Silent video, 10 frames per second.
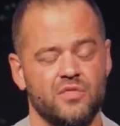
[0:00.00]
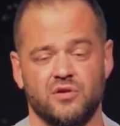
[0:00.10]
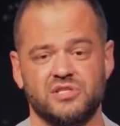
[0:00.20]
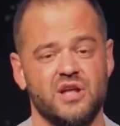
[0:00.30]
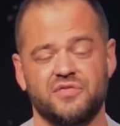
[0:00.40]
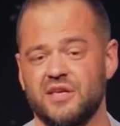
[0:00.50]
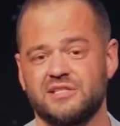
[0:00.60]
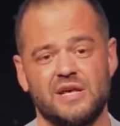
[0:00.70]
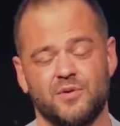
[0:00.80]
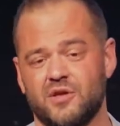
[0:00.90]
There's nothing
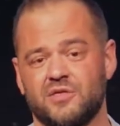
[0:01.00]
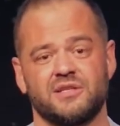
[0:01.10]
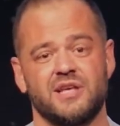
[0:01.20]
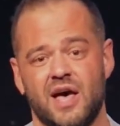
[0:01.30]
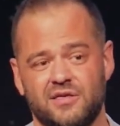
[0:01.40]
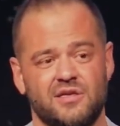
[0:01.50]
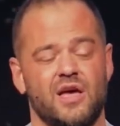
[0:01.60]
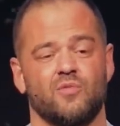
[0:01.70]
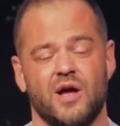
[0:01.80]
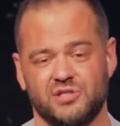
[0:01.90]
deeper than the death
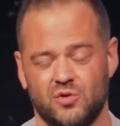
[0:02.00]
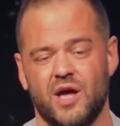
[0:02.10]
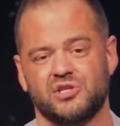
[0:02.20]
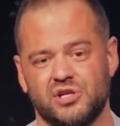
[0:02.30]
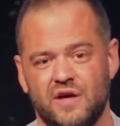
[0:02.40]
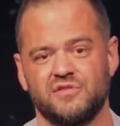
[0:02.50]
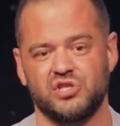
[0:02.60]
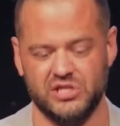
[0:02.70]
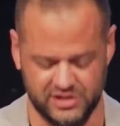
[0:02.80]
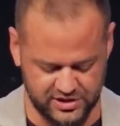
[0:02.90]
and resurrection of
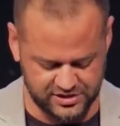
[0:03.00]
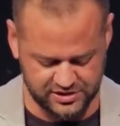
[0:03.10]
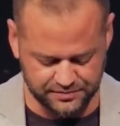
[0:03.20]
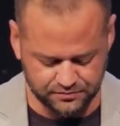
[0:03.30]
Jesus.